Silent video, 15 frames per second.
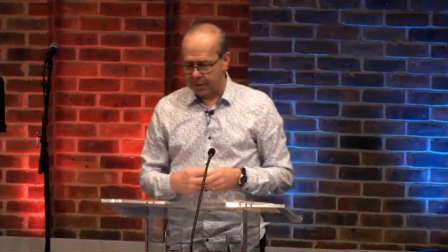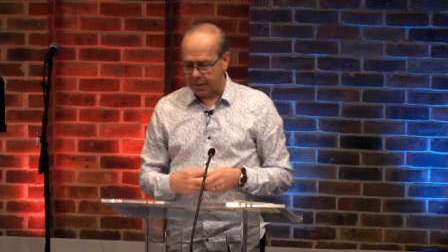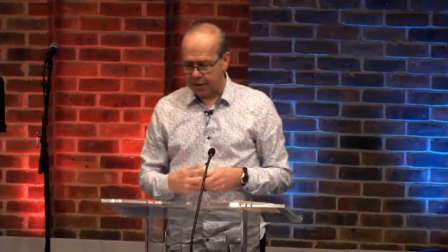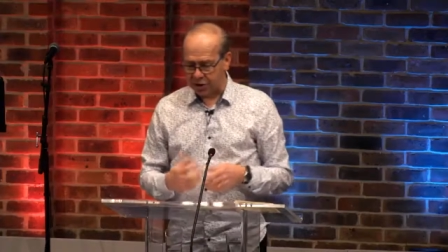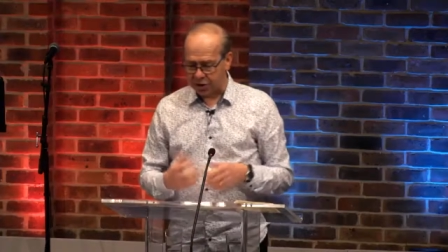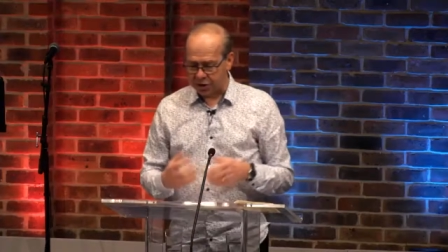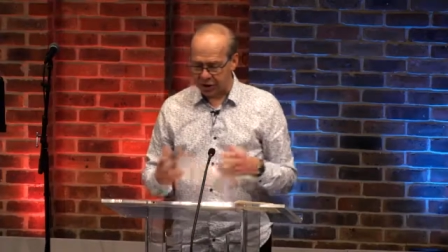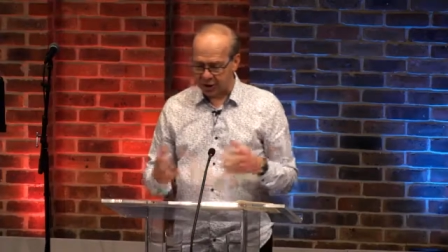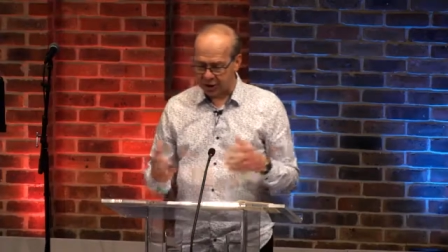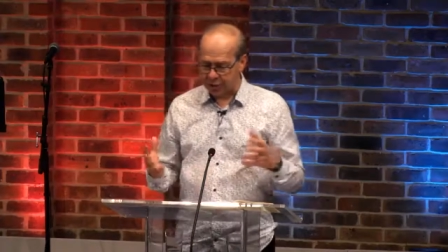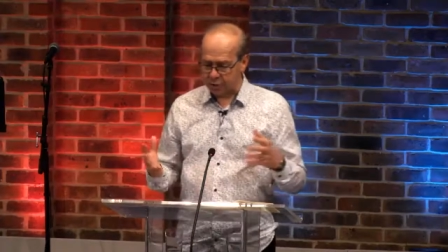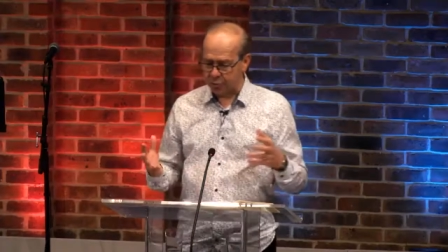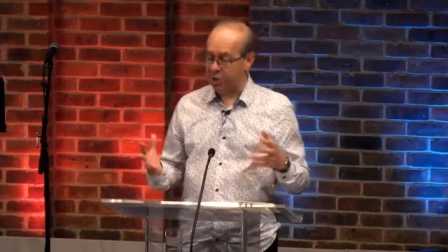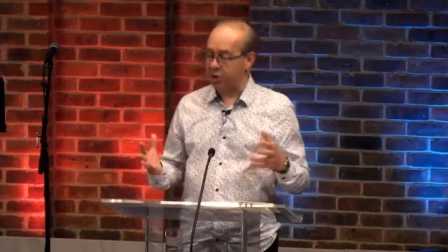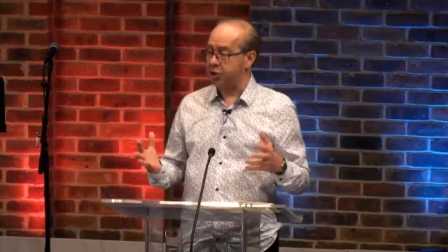The extent
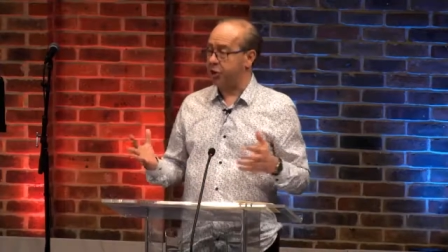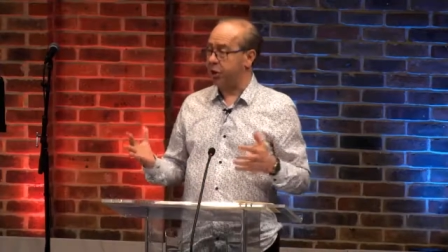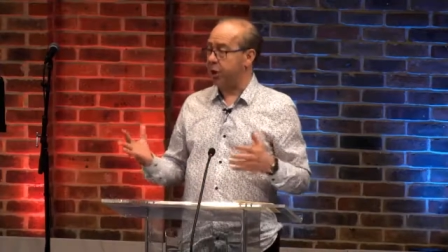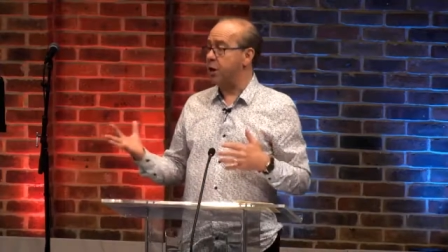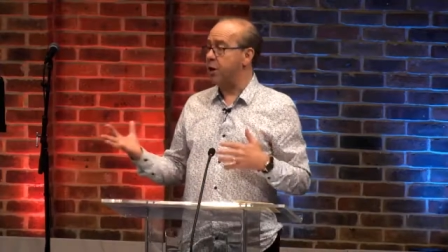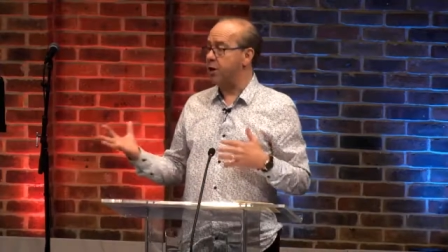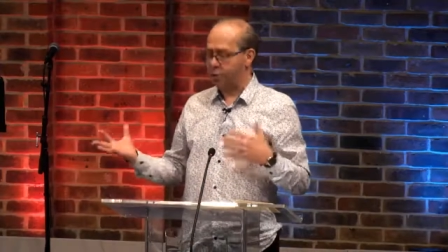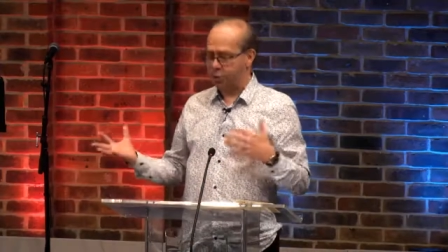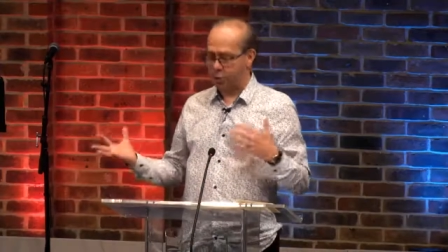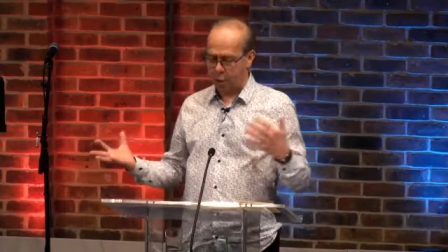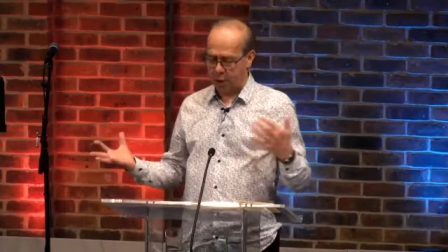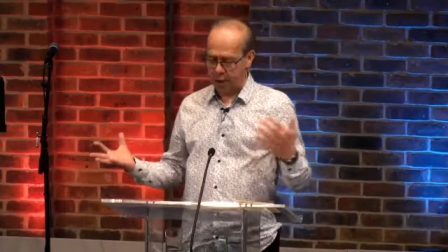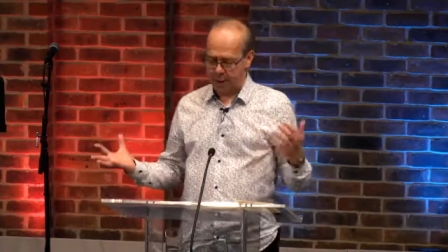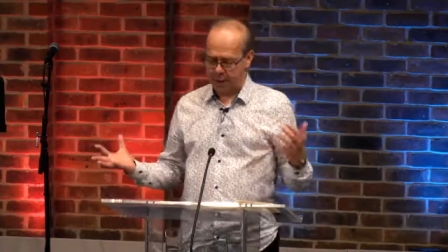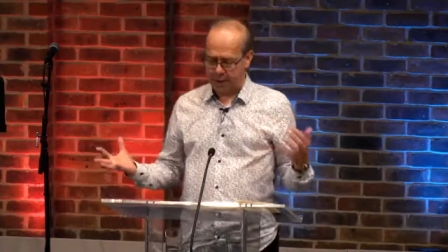to which the
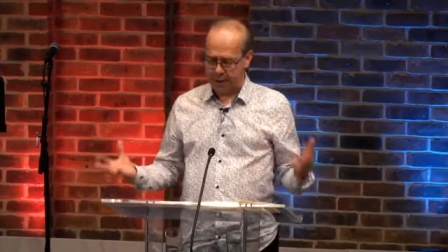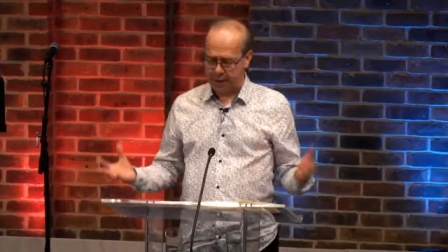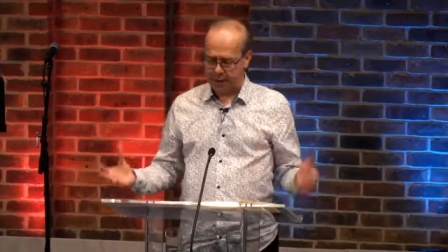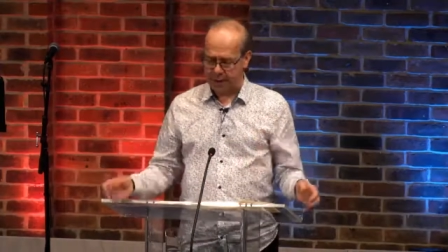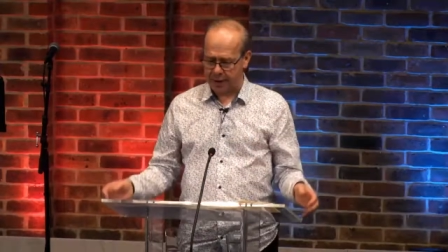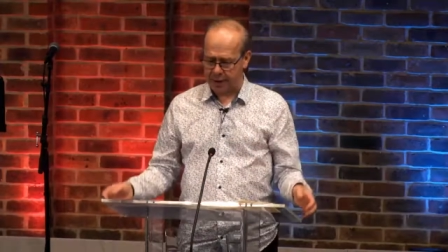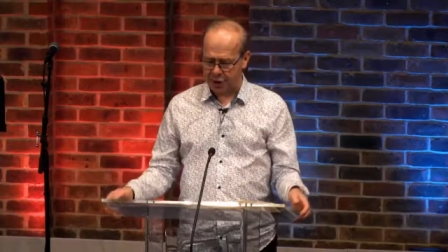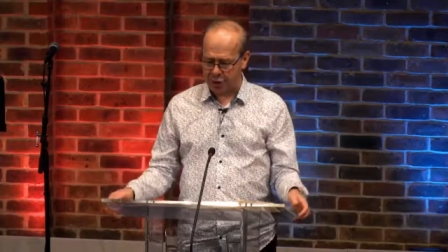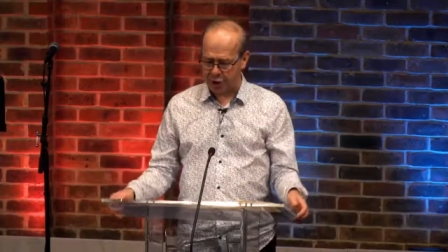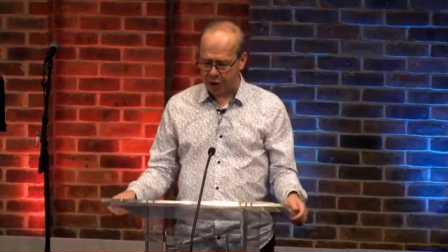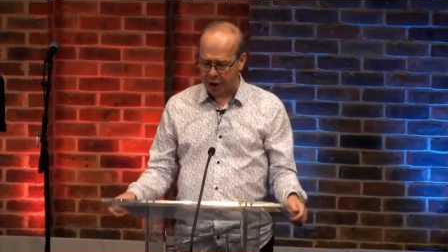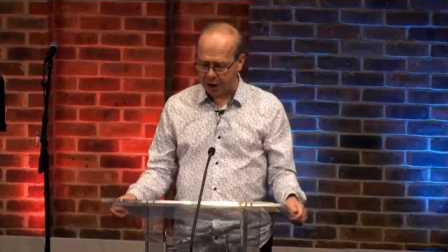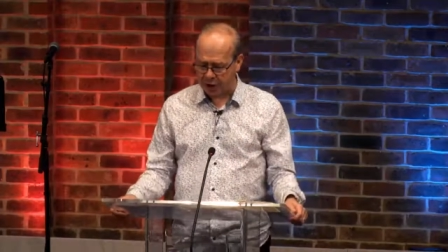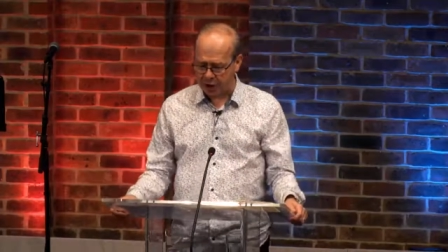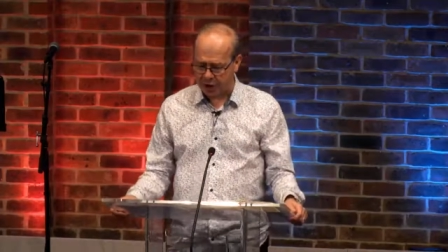earthquake had
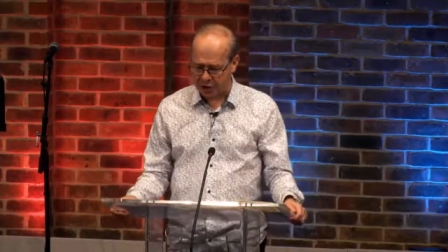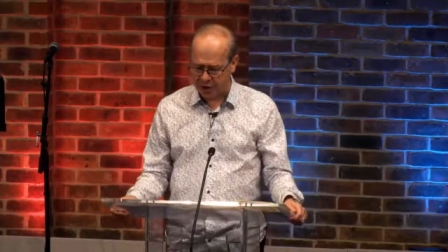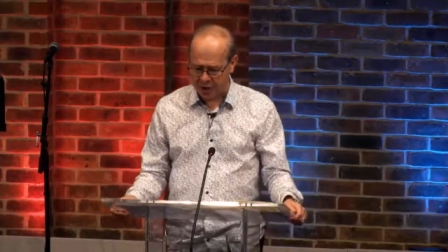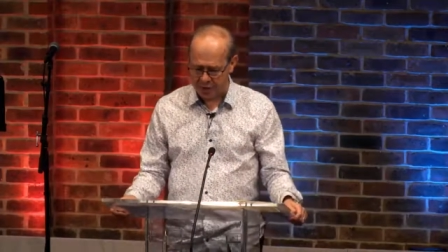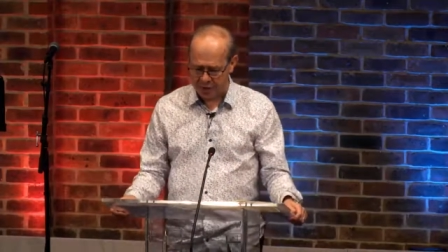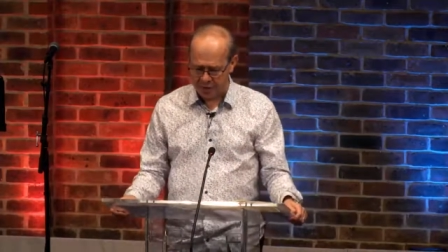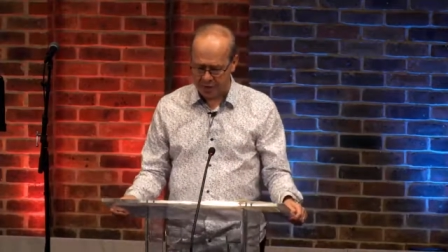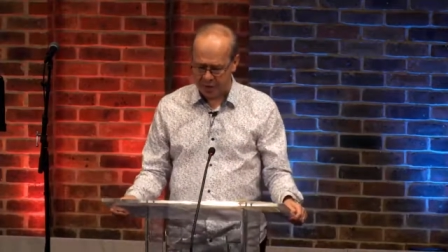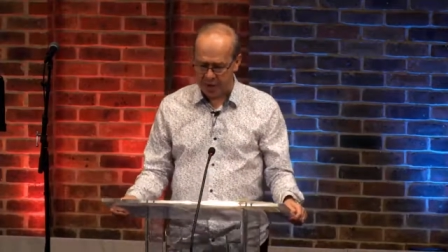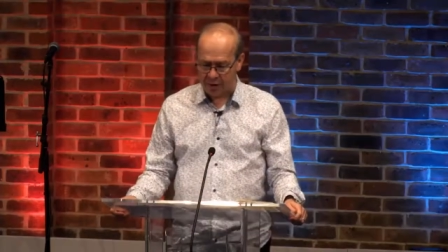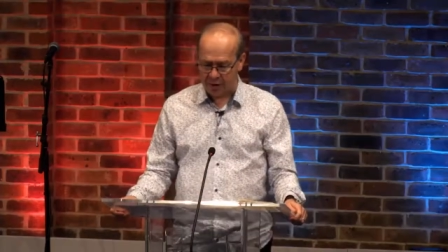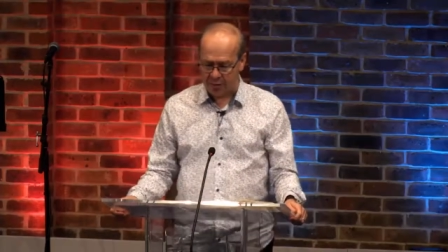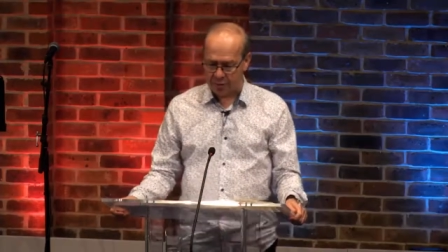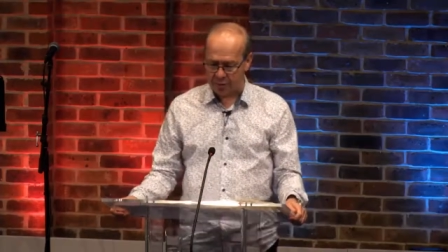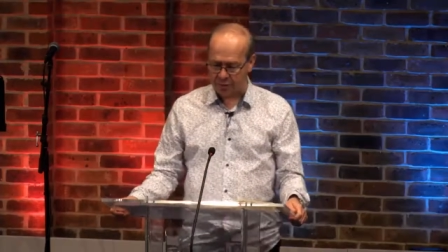changed their
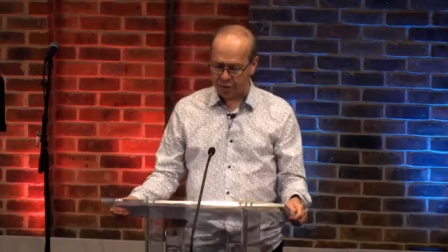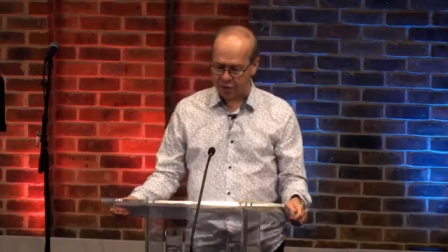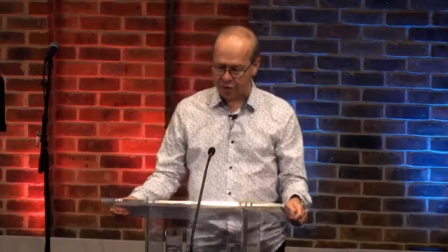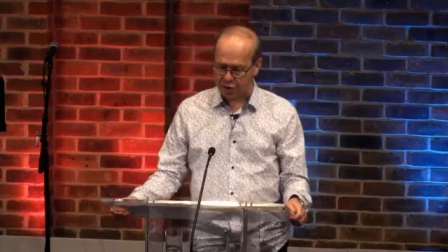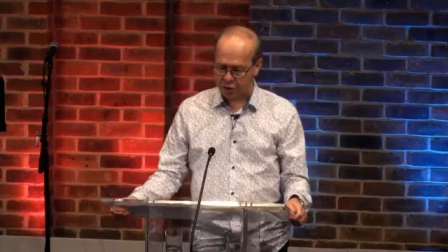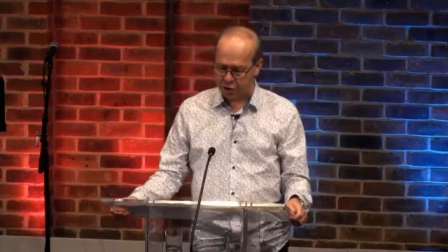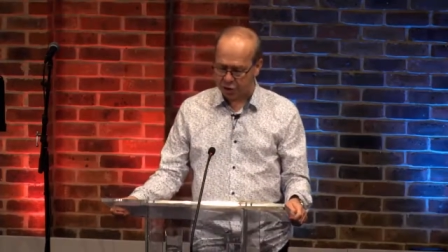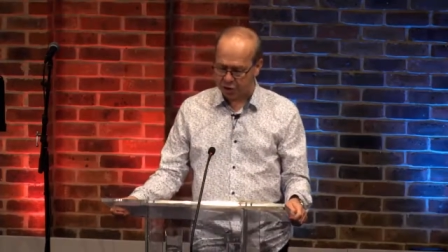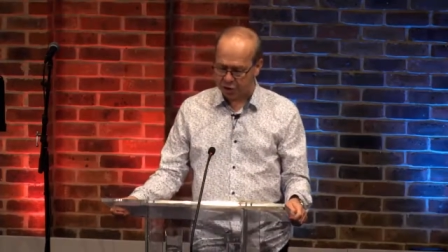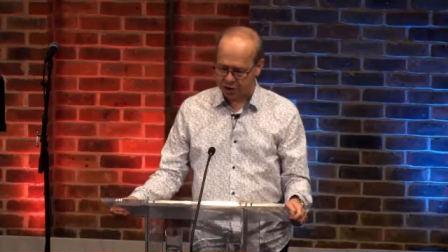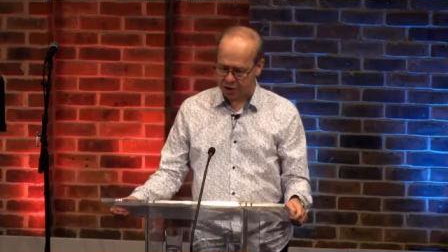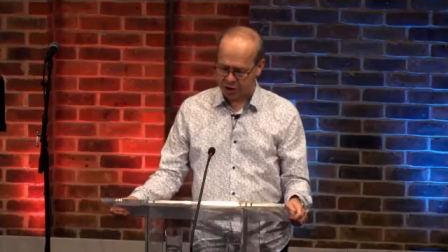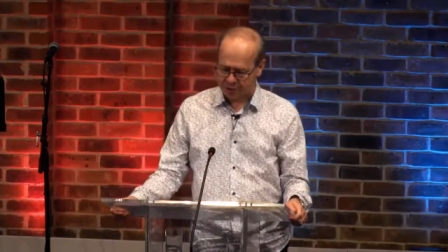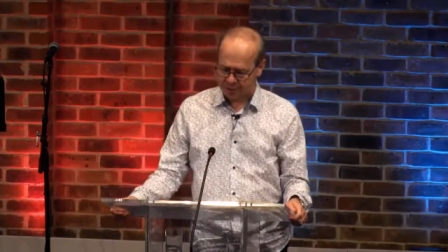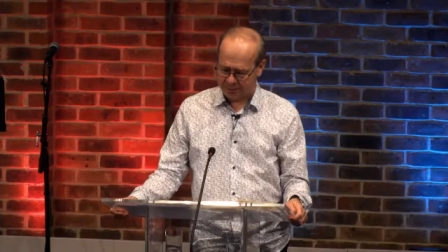environment was
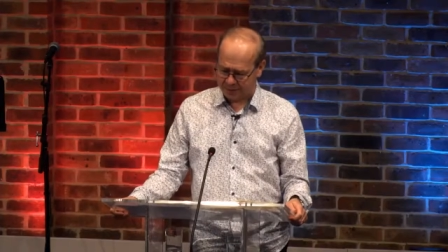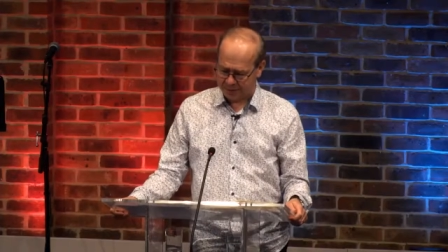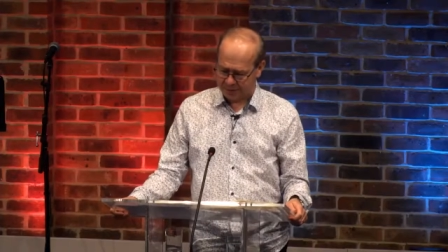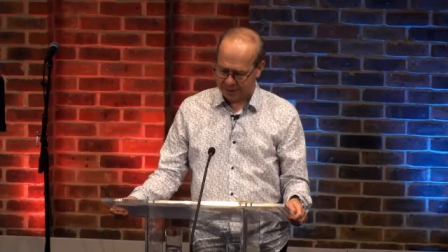astonishing.